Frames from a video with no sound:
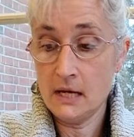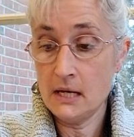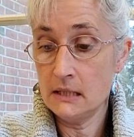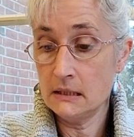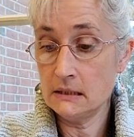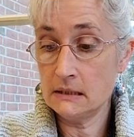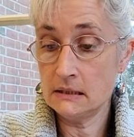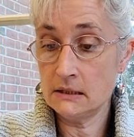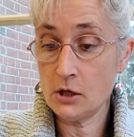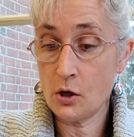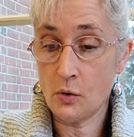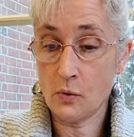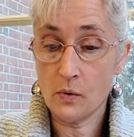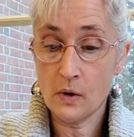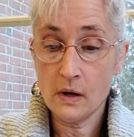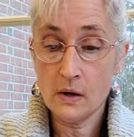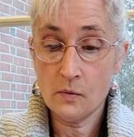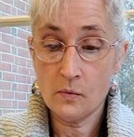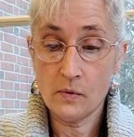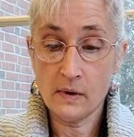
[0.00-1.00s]
So
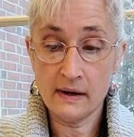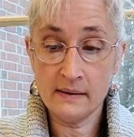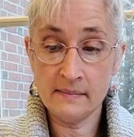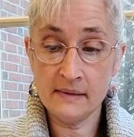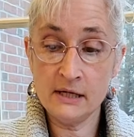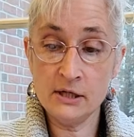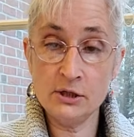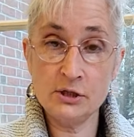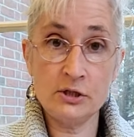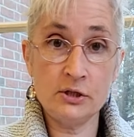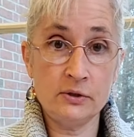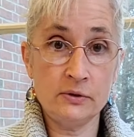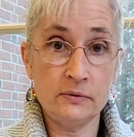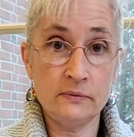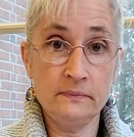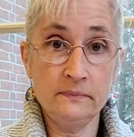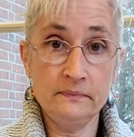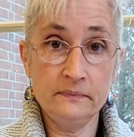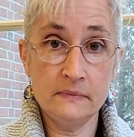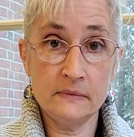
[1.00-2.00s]
what I'm gonna
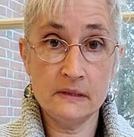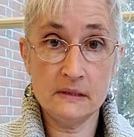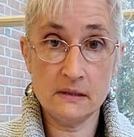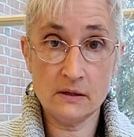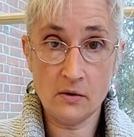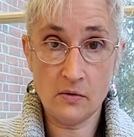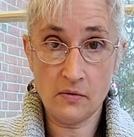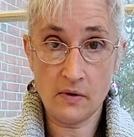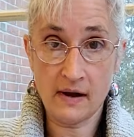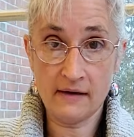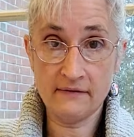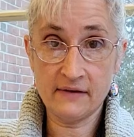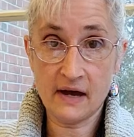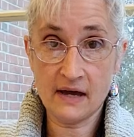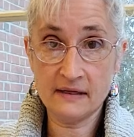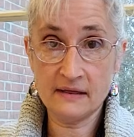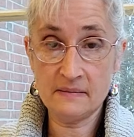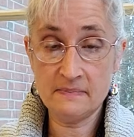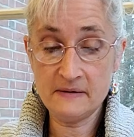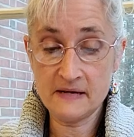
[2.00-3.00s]
do, so I've
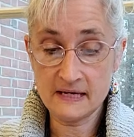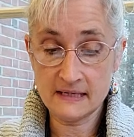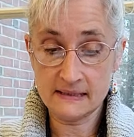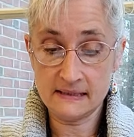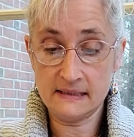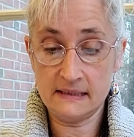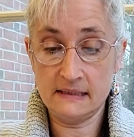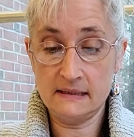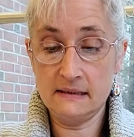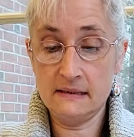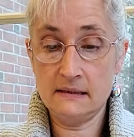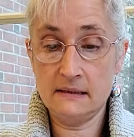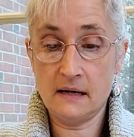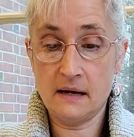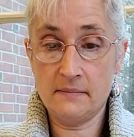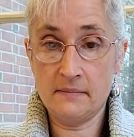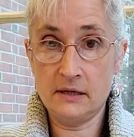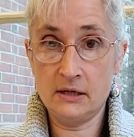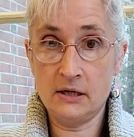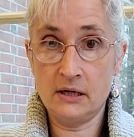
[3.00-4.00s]
got the pieces.
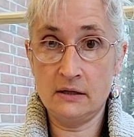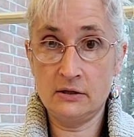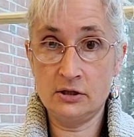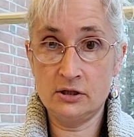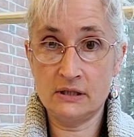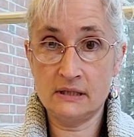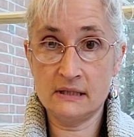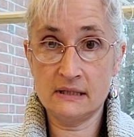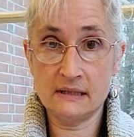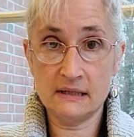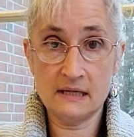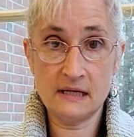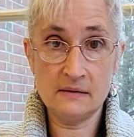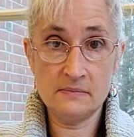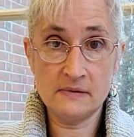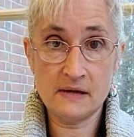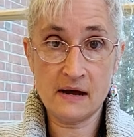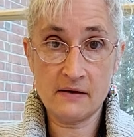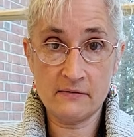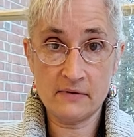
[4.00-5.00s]
I'm gonna just keep
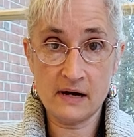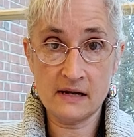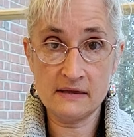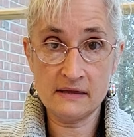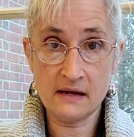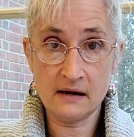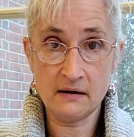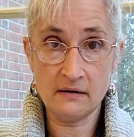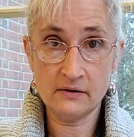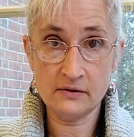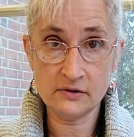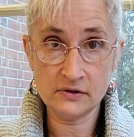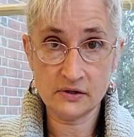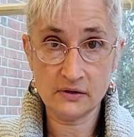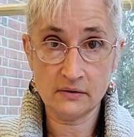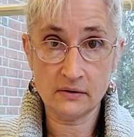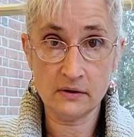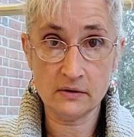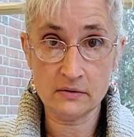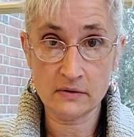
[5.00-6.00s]
that right there so
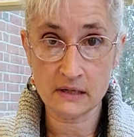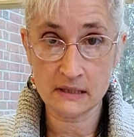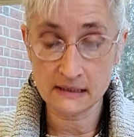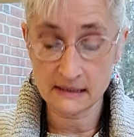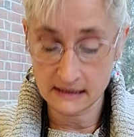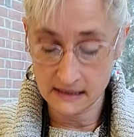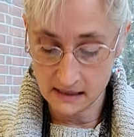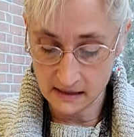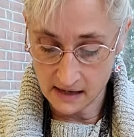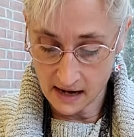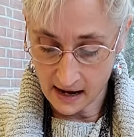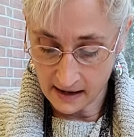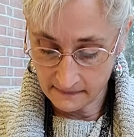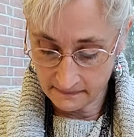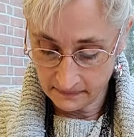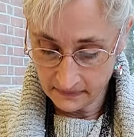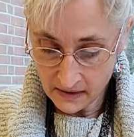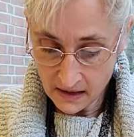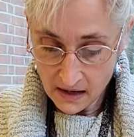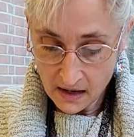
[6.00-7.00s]
that you can see that.
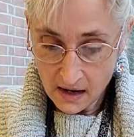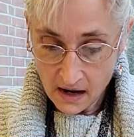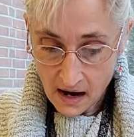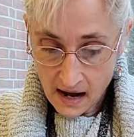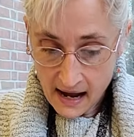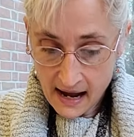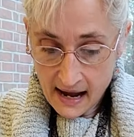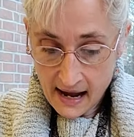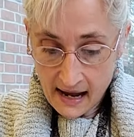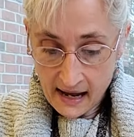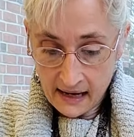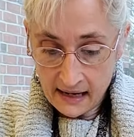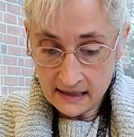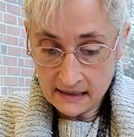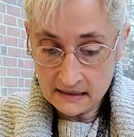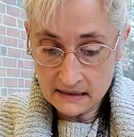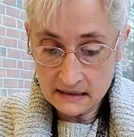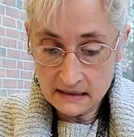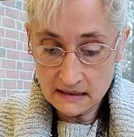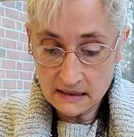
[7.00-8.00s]

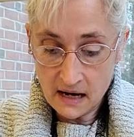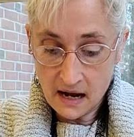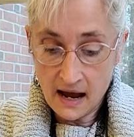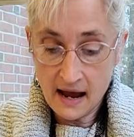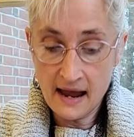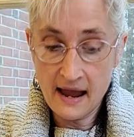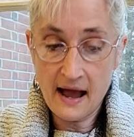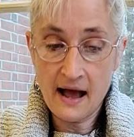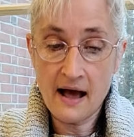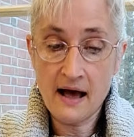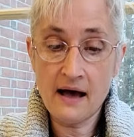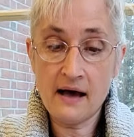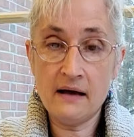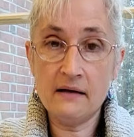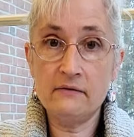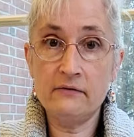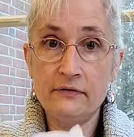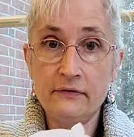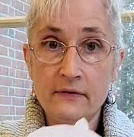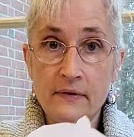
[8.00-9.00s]
And I
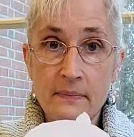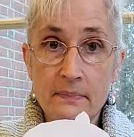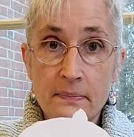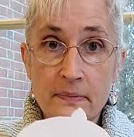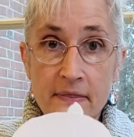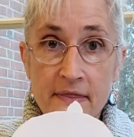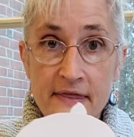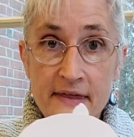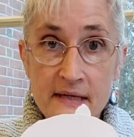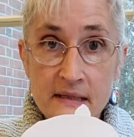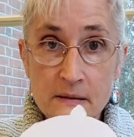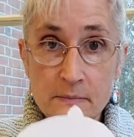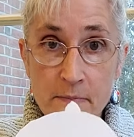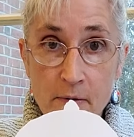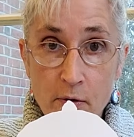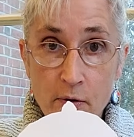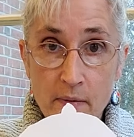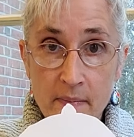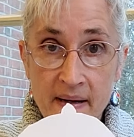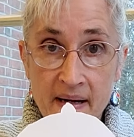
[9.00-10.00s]
have this
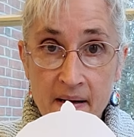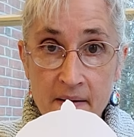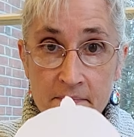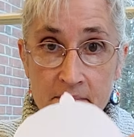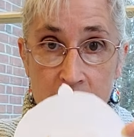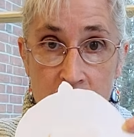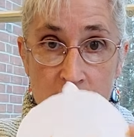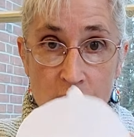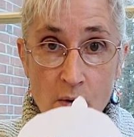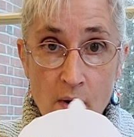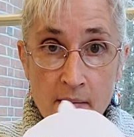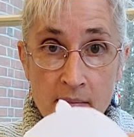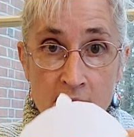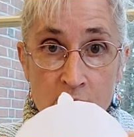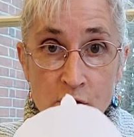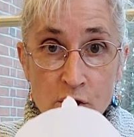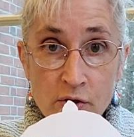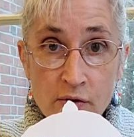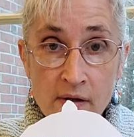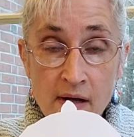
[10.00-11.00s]
polar bear. So I'm gonna
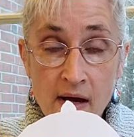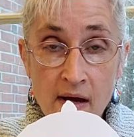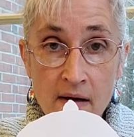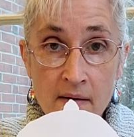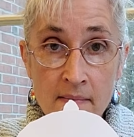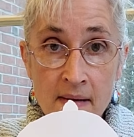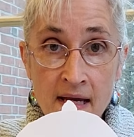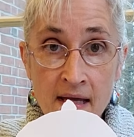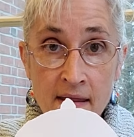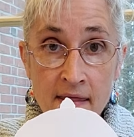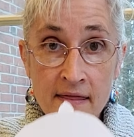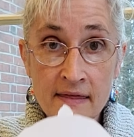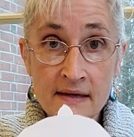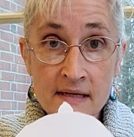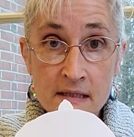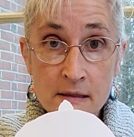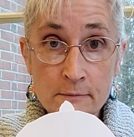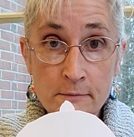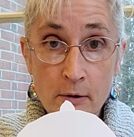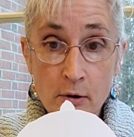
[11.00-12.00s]
show you how to make
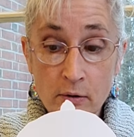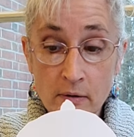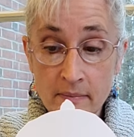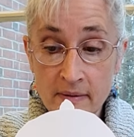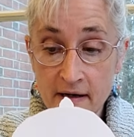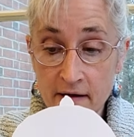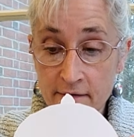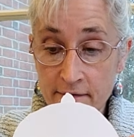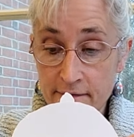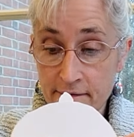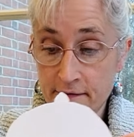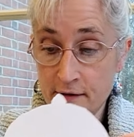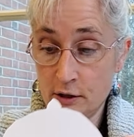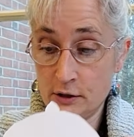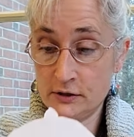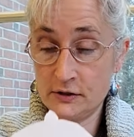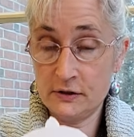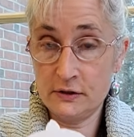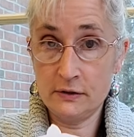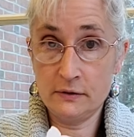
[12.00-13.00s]
this polar bear
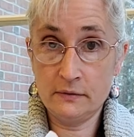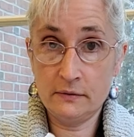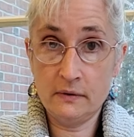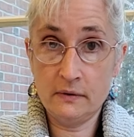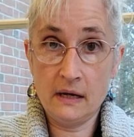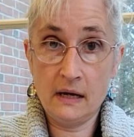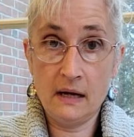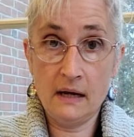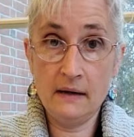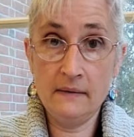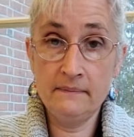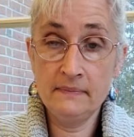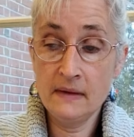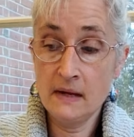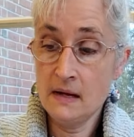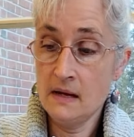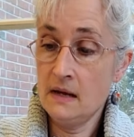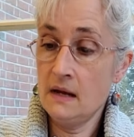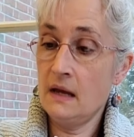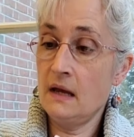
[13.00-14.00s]
first, okay?
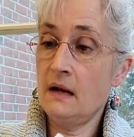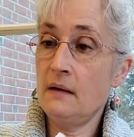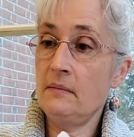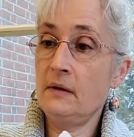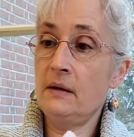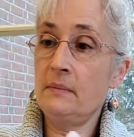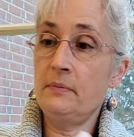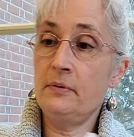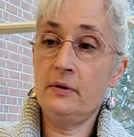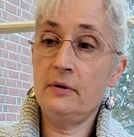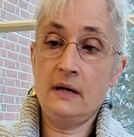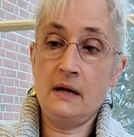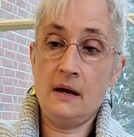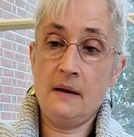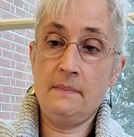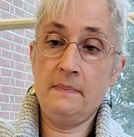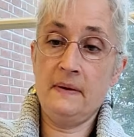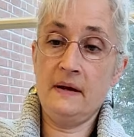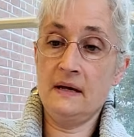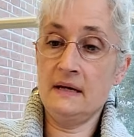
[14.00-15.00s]
And I'm gonna put it
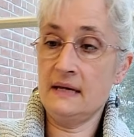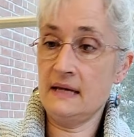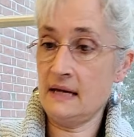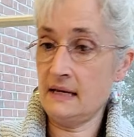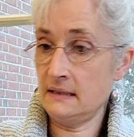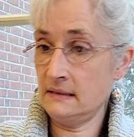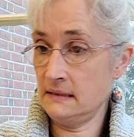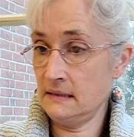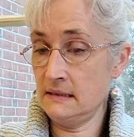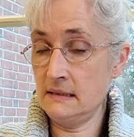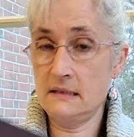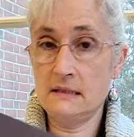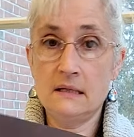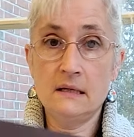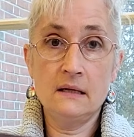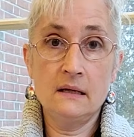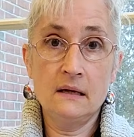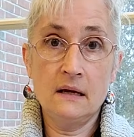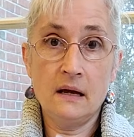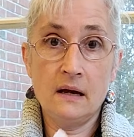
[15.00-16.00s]
up against
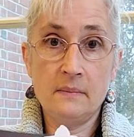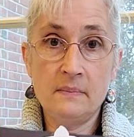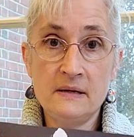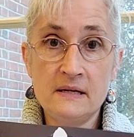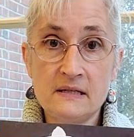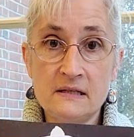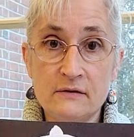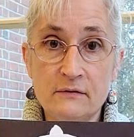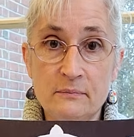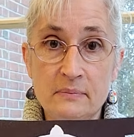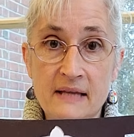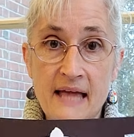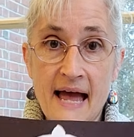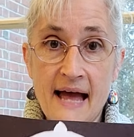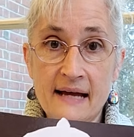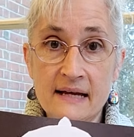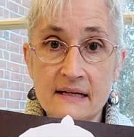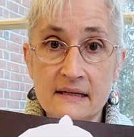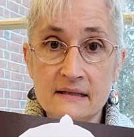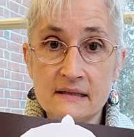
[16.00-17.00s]
a piece of black
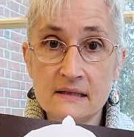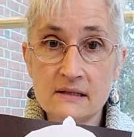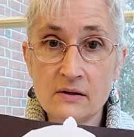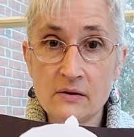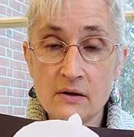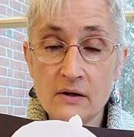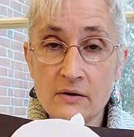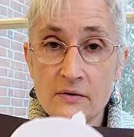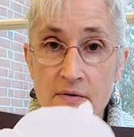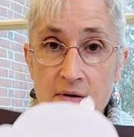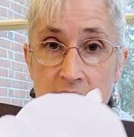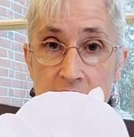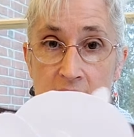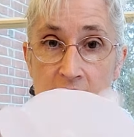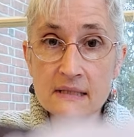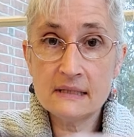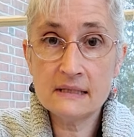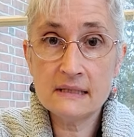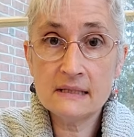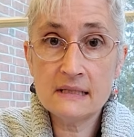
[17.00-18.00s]
so that you can
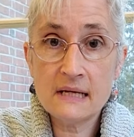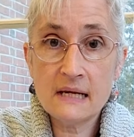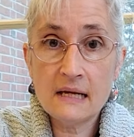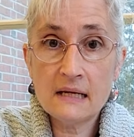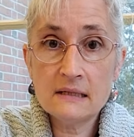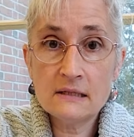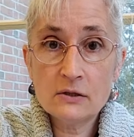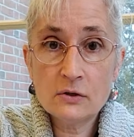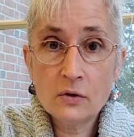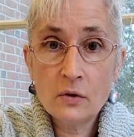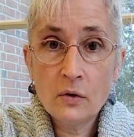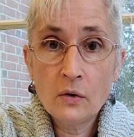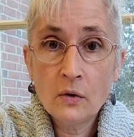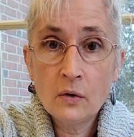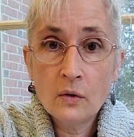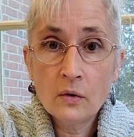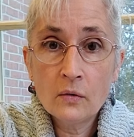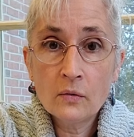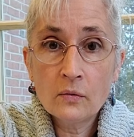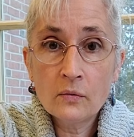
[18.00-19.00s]
see it
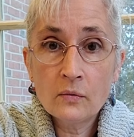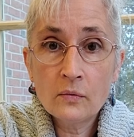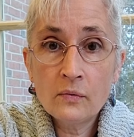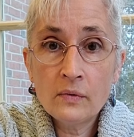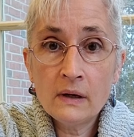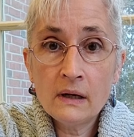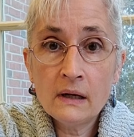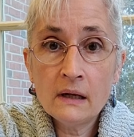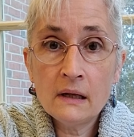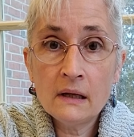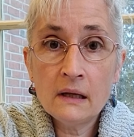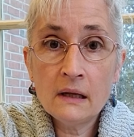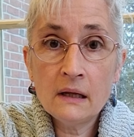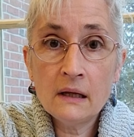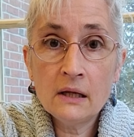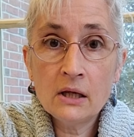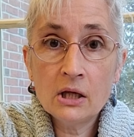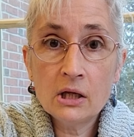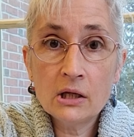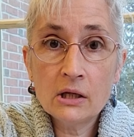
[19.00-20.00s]
really
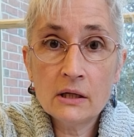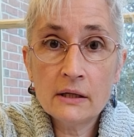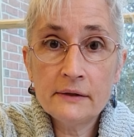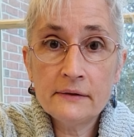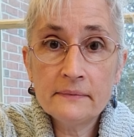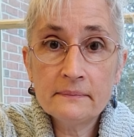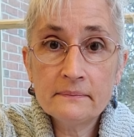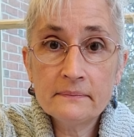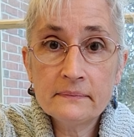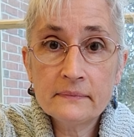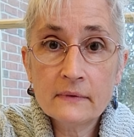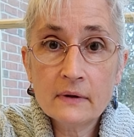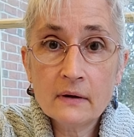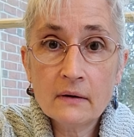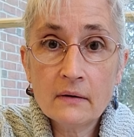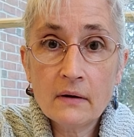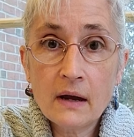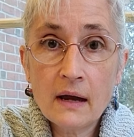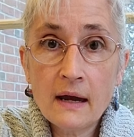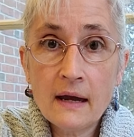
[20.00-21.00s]
good,
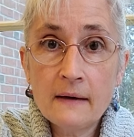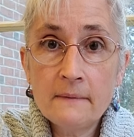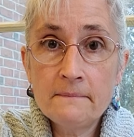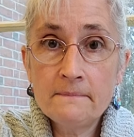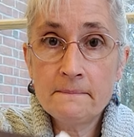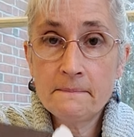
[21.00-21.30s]
okay?